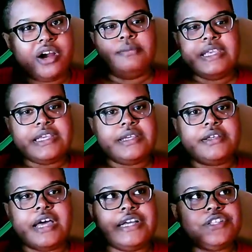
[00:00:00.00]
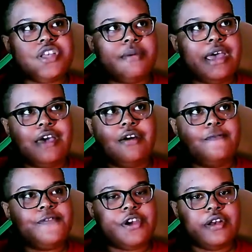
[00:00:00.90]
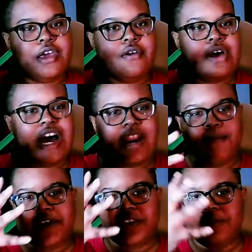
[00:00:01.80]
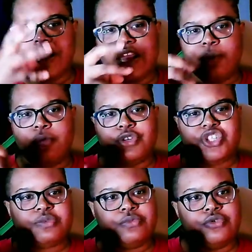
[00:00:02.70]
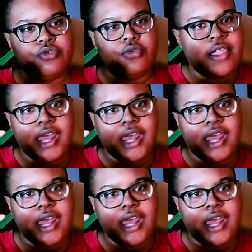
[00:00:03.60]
Me, I somehow figured out how to make them kind of more smooth.